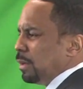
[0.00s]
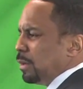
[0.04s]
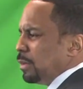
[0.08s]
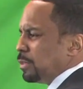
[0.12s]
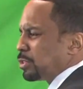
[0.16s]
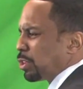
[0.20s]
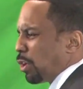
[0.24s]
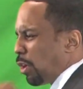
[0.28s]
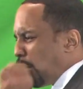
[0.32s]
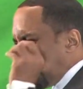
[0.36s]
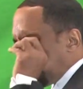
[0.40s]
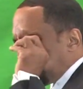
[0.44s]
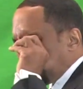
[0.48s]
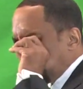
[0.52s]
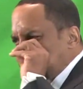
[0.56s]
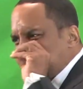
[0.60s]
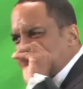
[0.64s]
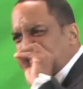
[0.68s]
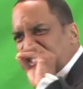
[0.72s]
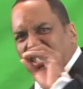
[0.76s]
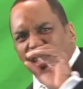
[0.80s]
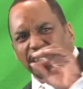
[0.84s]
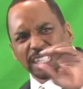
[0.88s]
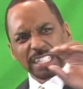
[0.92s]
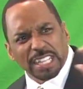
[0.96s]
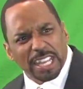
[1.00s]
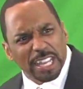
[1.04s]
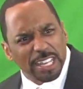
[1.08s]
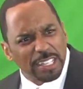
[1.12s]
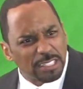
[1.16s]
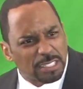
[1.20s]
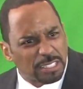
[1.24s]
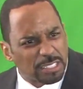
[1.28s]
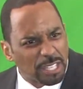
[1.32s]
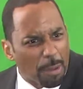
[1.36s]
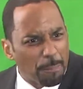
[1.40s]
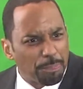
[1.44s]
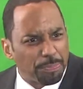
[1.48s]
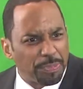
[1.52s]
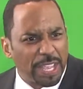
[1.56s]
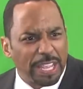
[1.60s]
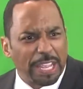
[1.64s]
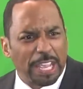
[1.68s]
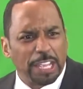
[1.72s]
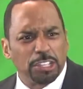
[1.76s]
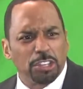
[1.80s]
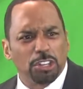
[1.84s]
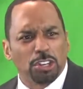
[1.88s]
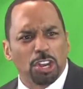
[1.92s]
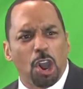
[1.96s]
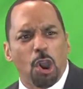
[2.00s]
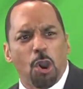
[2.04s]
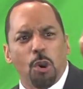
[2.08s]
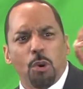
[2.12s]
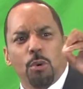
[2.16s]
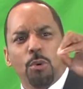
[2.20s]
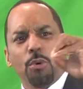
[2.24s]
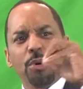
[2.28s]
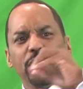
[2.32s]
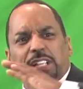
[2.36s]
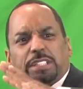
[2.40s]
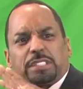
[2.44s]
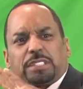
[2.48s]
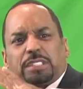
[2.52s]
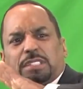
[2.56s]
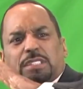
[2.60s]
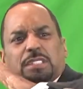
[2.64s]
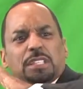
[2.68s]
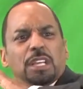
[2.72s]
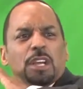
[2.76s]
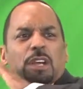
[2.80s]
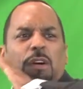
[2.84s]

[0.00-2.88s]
So if you're seeing something and you know it's